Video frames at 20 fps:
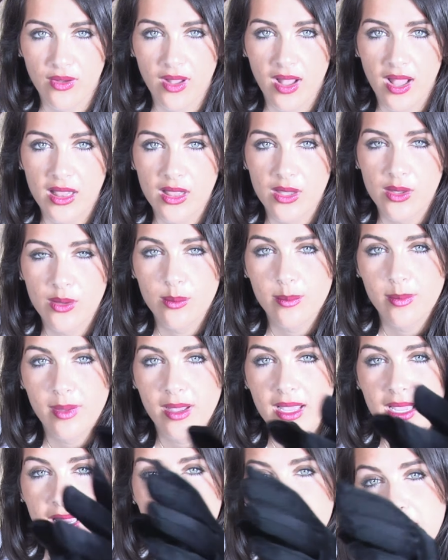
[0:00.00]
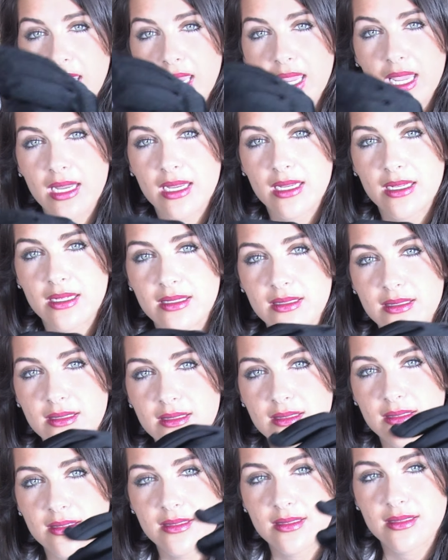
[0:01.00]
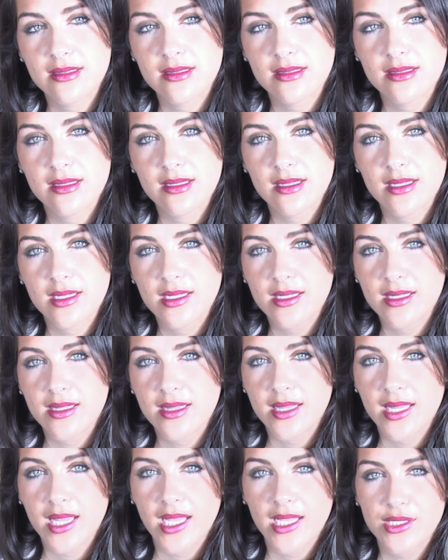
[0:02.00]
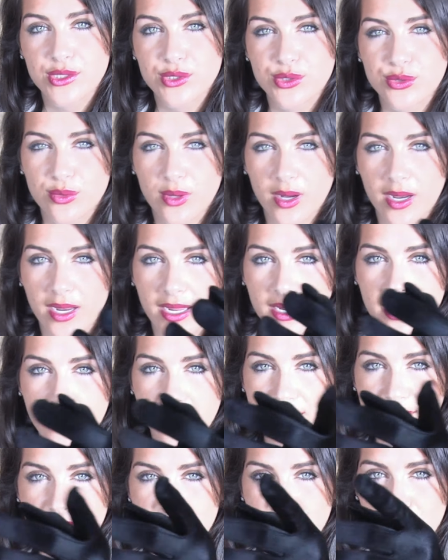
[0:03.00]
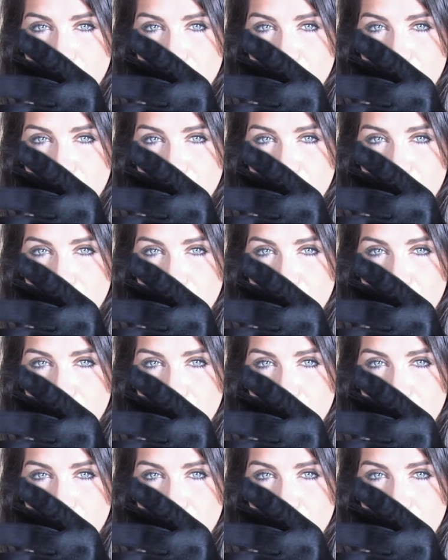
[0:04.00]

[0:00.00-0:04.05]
Follow my hands. That's right.